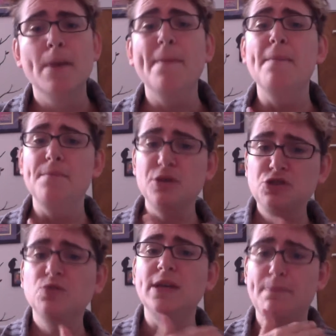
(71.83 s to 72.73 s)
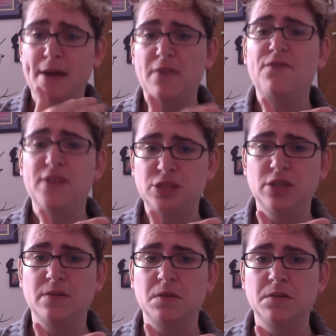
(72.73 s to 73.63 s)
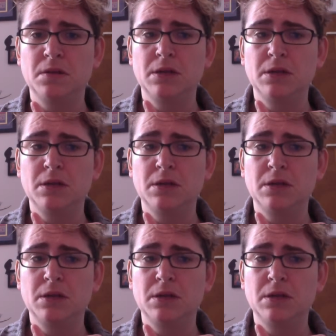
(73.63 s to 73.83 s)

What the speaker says: but mutually beneficial